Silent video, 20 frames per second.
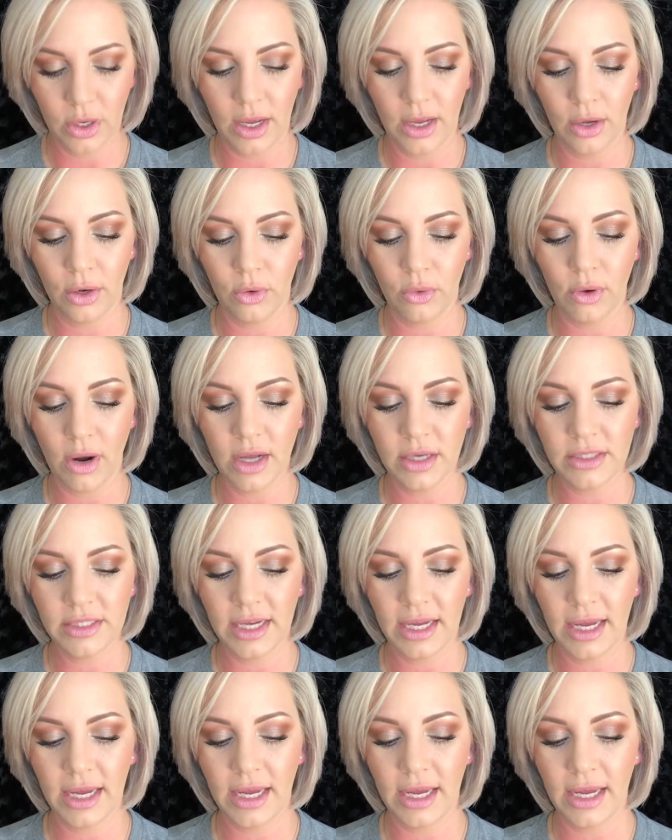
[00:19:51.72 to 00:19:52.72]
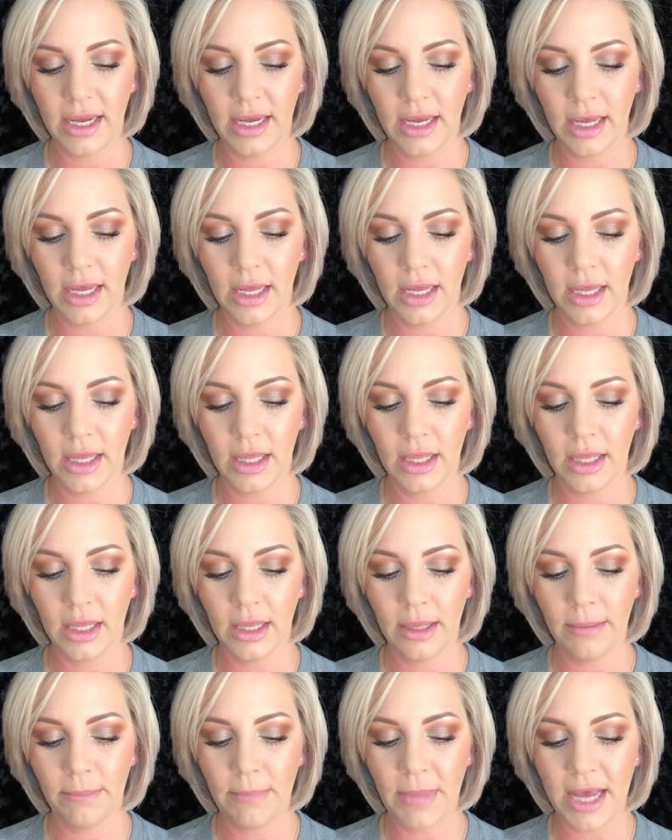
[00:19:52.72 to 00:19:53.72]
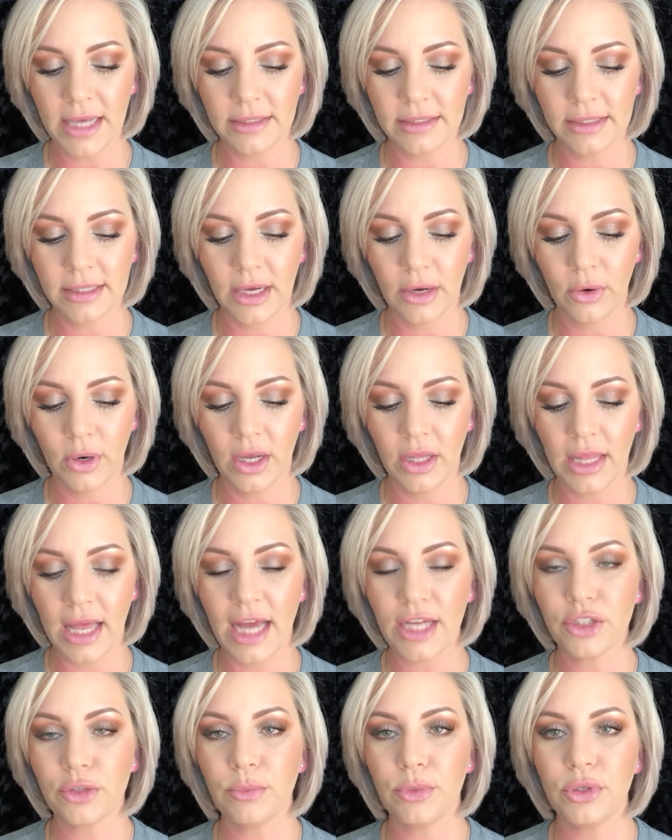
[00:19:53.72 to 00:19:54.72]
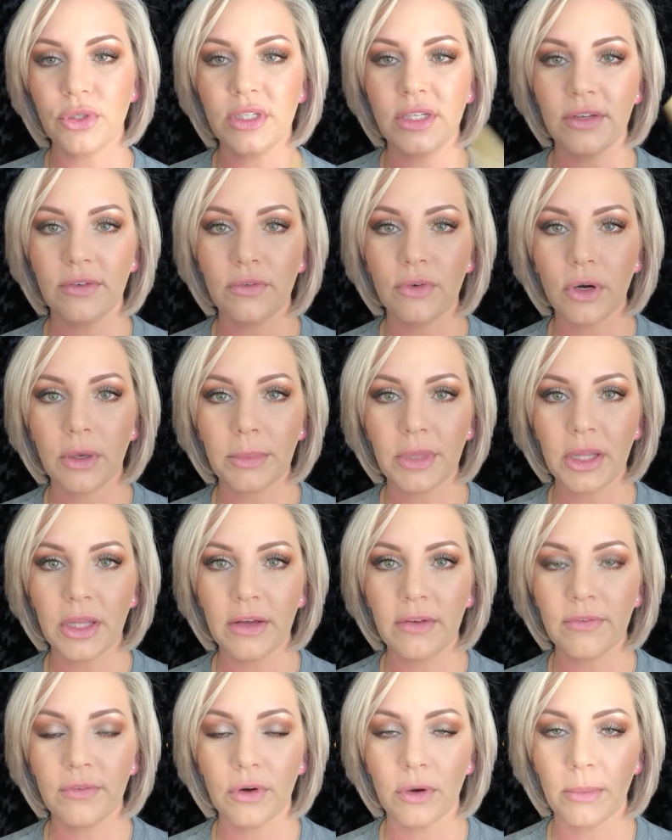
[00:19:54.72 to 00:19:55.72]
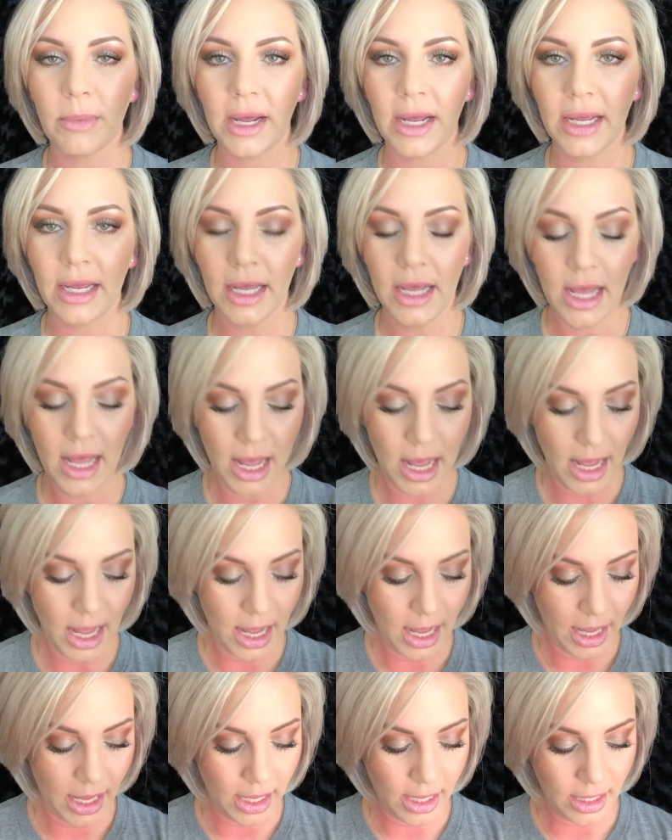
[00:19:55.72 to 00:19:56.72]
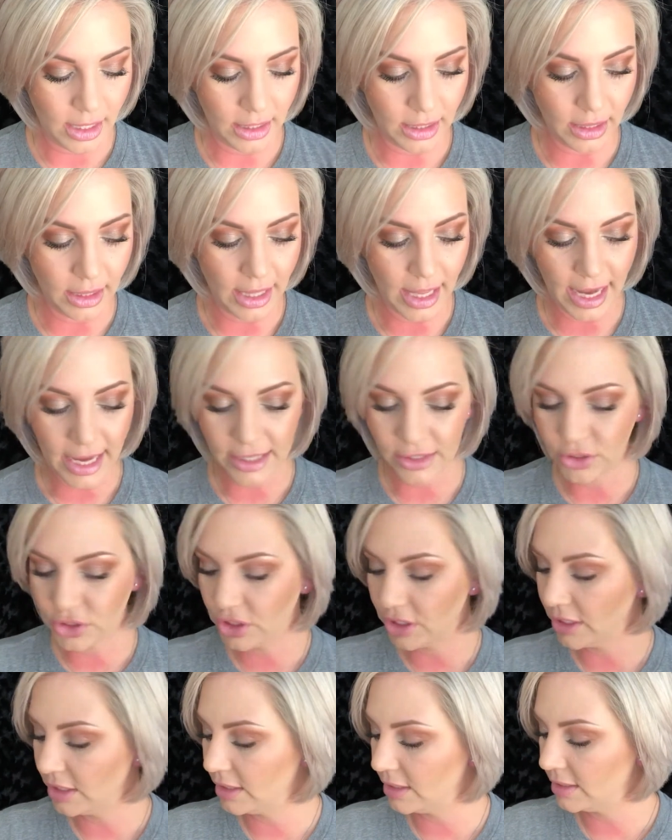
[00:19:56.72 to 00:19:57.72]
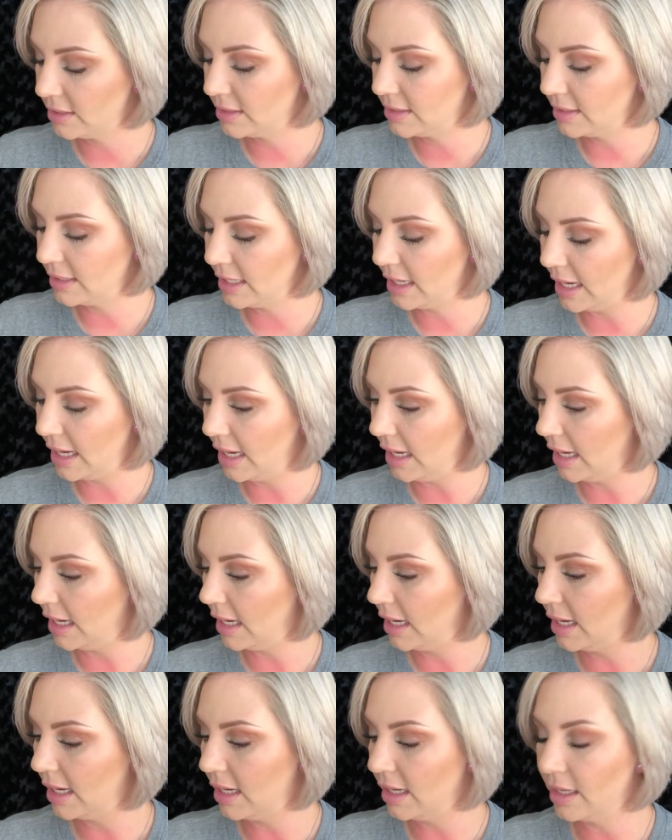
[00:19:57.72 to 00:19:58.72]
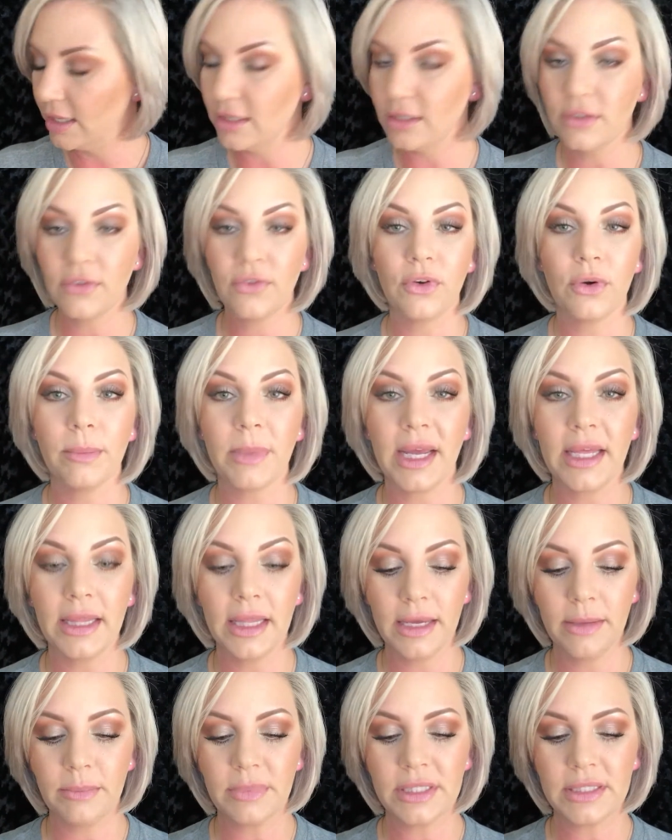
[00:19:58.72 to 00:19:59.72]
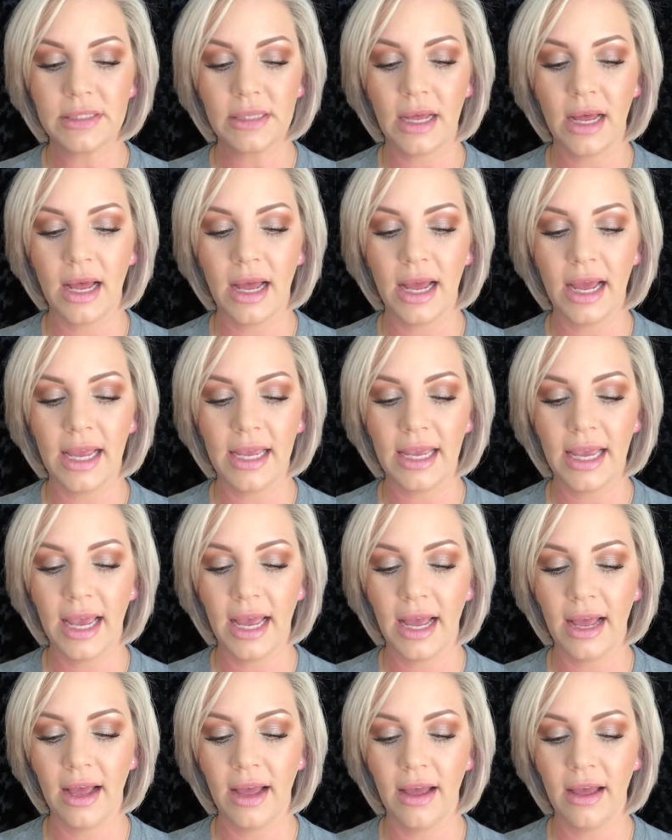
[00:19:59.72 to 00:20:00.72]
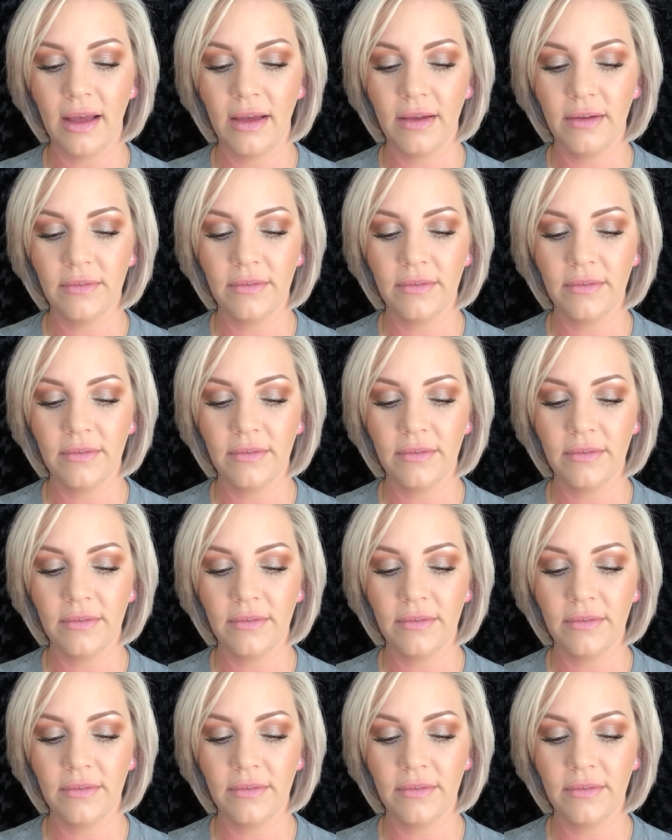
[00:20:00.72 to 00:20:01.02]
Grande Mascara Lash Boosting Formula for my lashes. And for my lips, I have